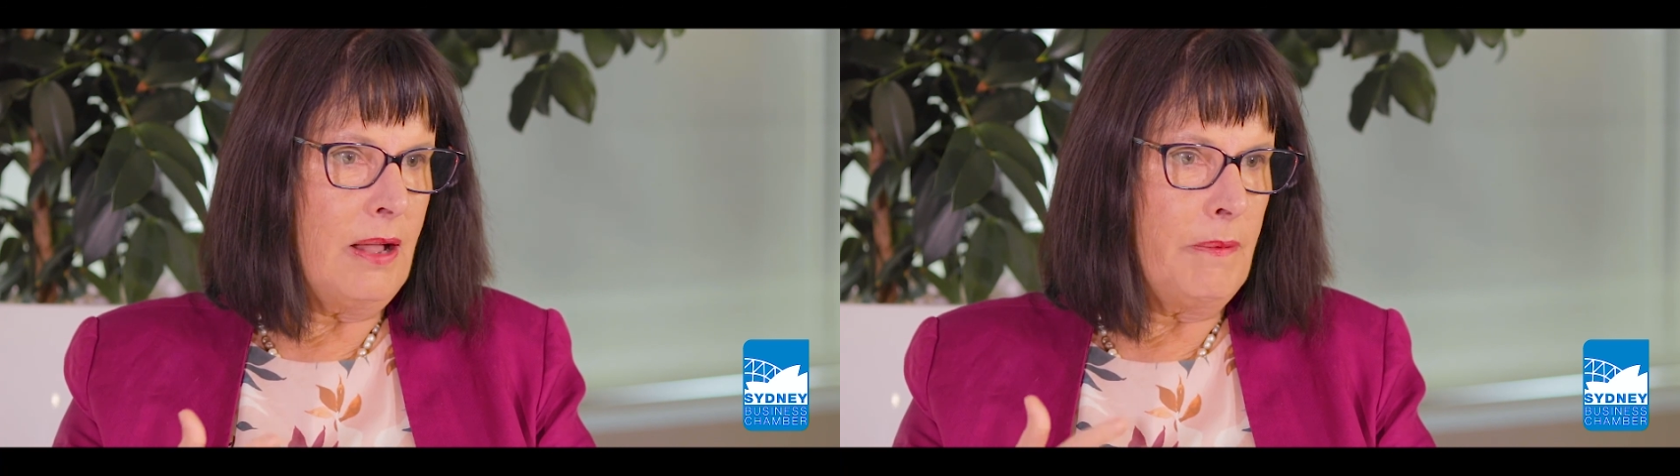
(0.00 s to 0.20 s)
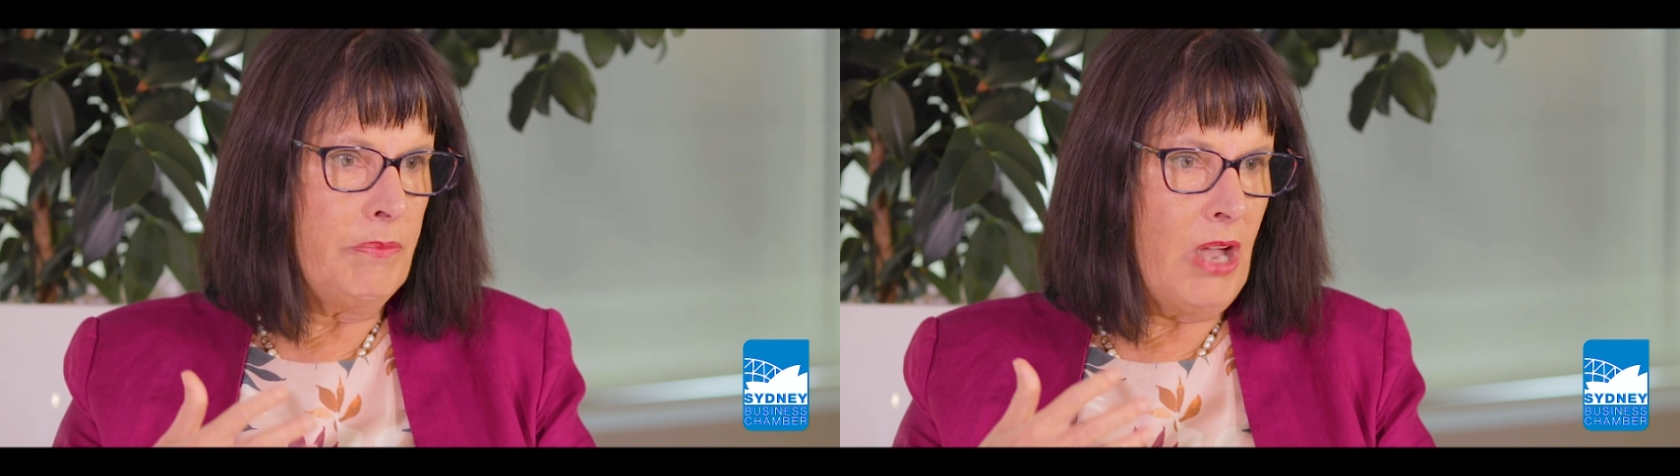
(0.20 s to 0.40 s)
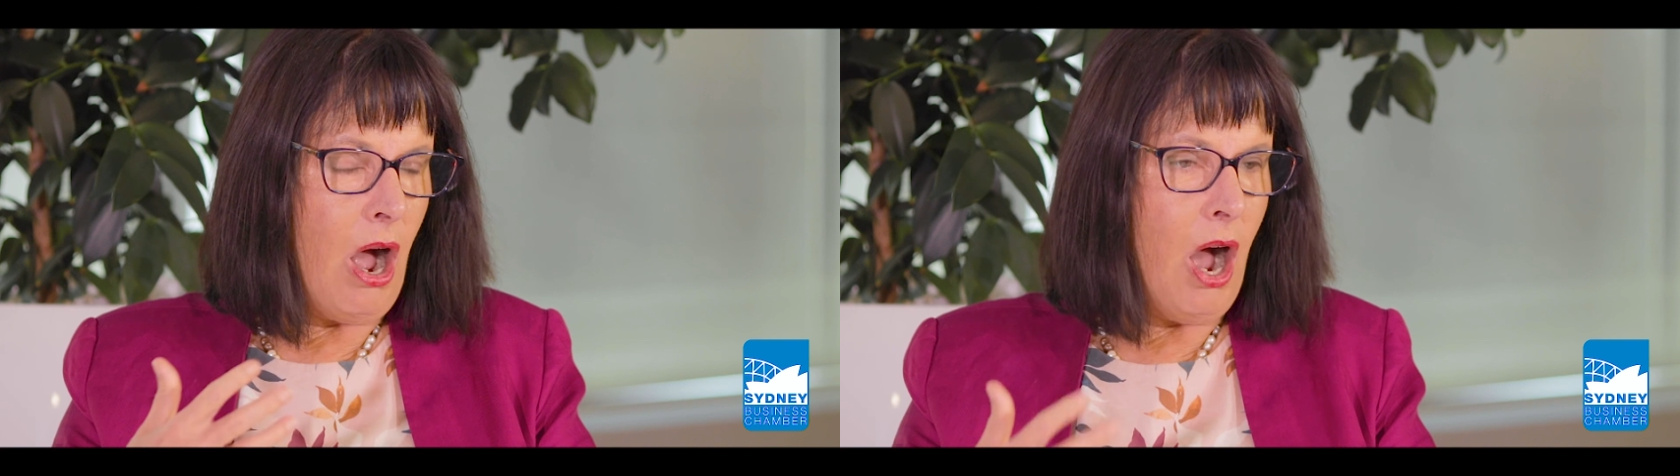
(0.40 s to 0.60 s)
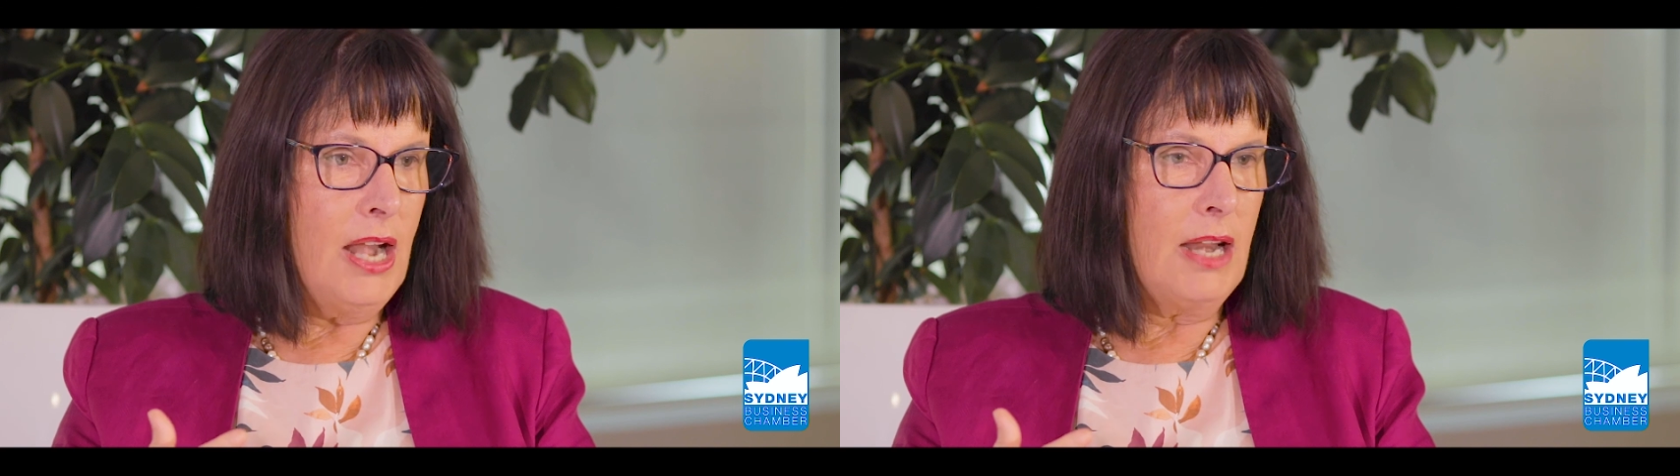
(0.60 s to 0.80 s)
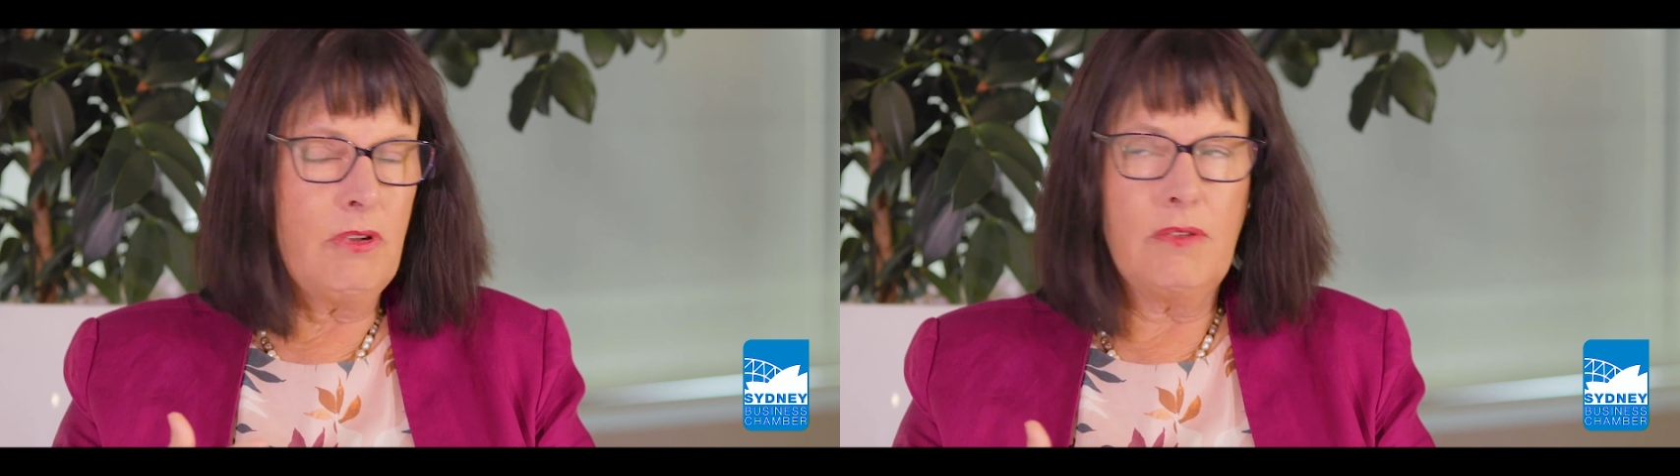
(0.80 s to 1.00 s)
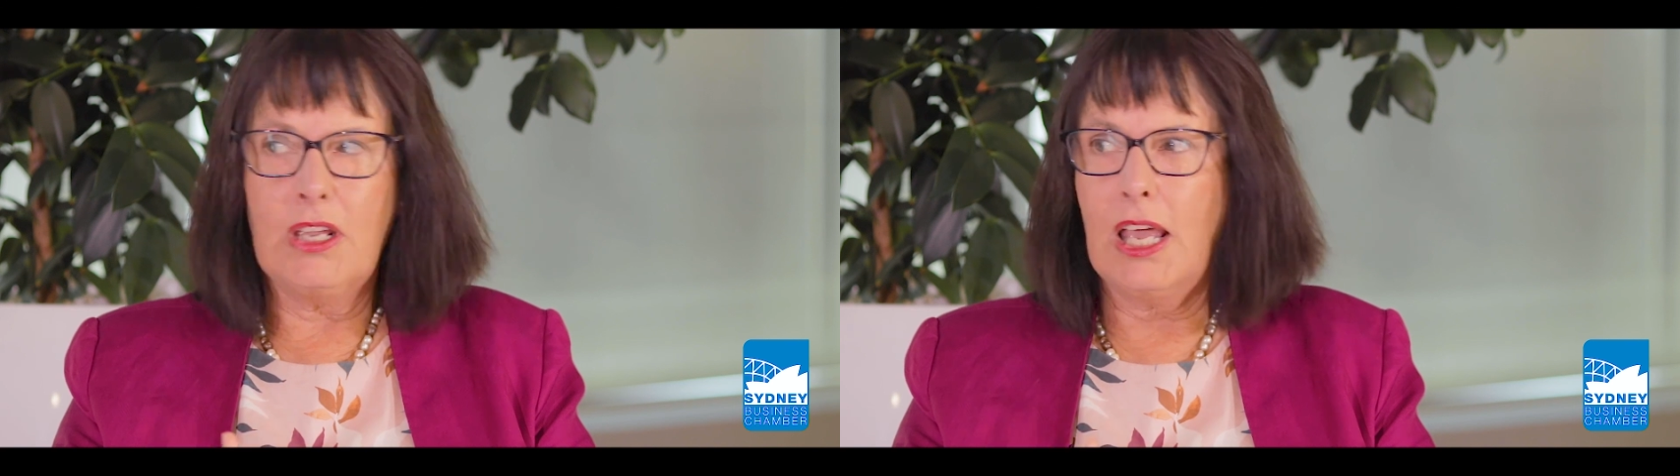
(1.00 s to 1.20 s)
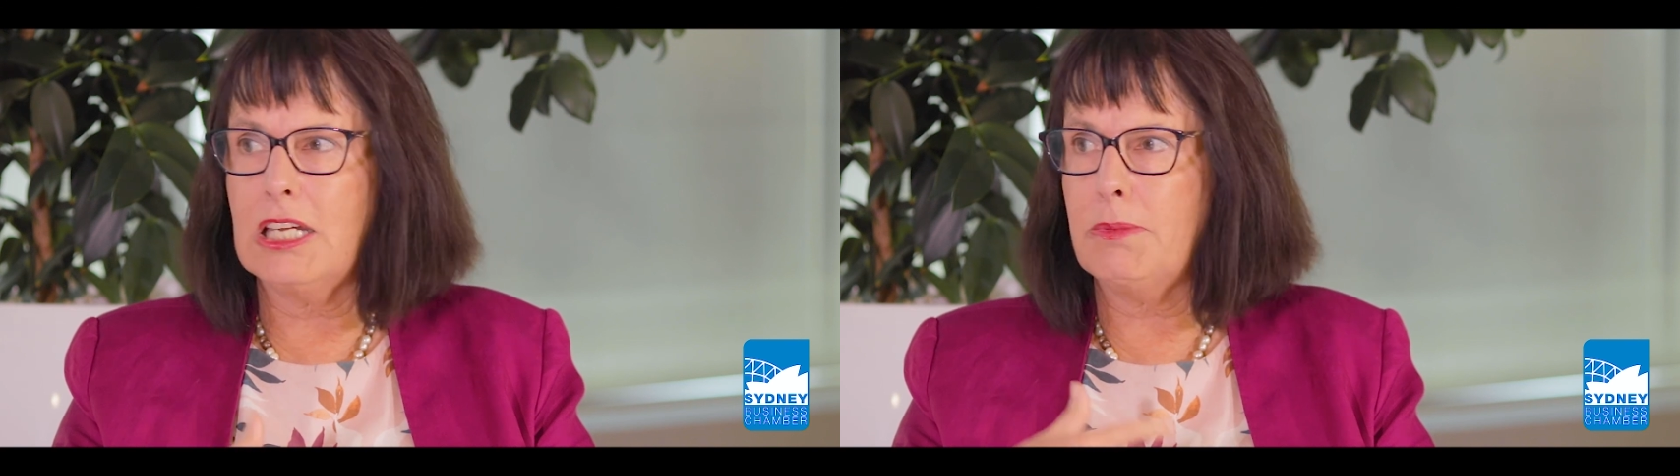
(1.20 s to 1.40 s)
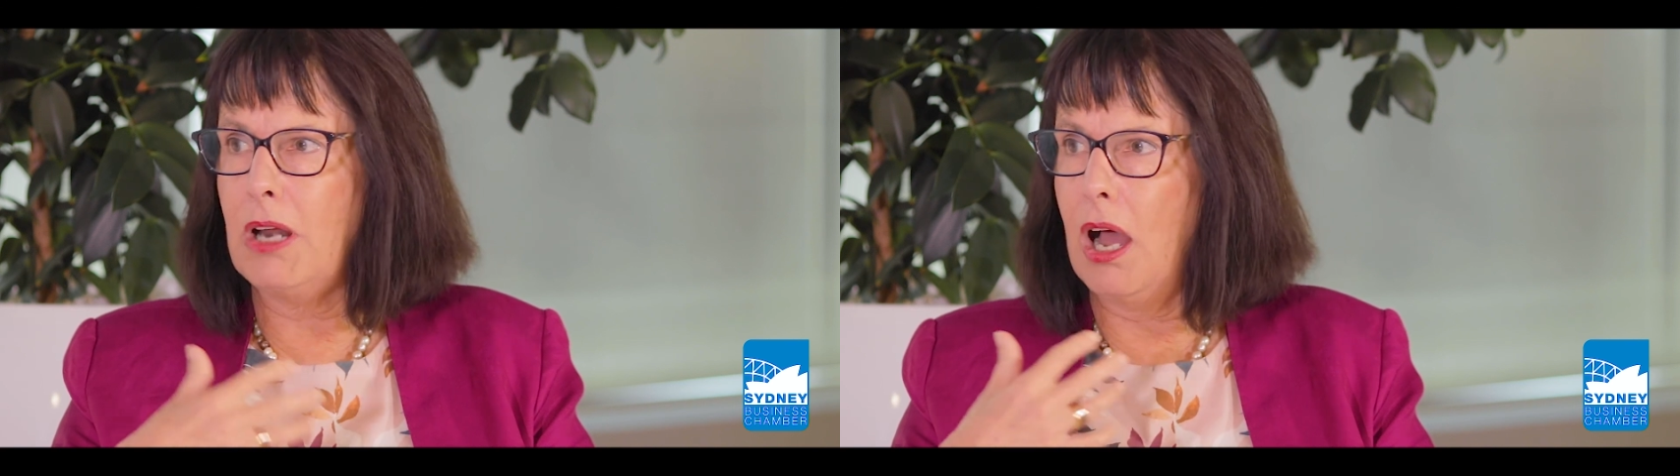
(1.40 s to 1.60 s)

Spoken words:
a high level of engagement,